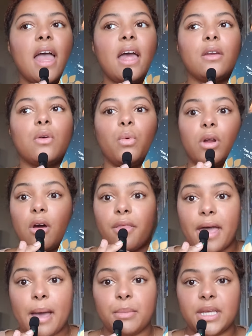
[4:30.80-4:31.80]
and what
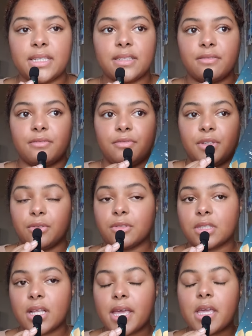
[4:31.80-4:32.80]
all that means and
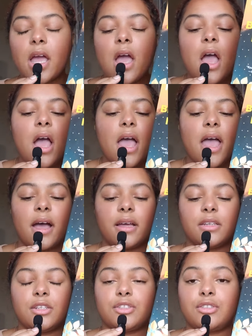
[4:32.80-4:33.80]
feels like.
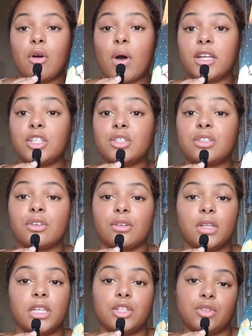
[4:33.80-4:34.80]
And so I just
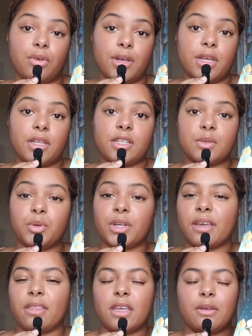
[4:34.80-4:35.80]
thoroughly enjoyed this
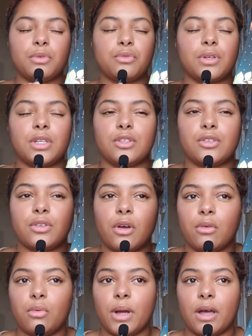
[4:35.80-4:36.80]
book. I think it was written
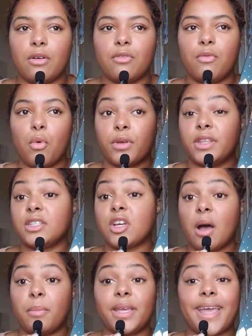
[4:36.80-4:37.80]
so well for the
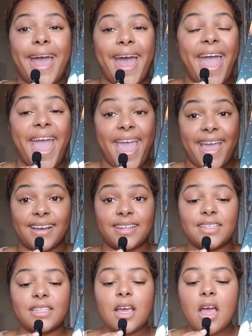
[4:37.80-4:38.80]
topic at
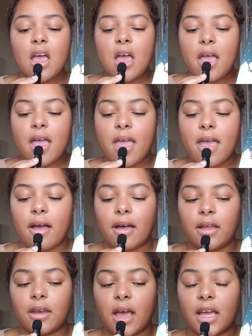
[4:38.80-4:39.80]
hand.
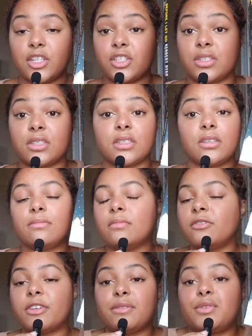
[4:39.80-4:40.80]
And I just,
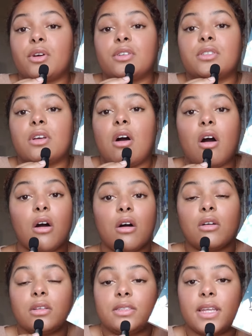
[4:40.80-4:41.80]
5 stars
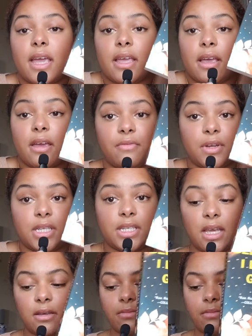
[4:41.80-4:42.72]
all day, every day.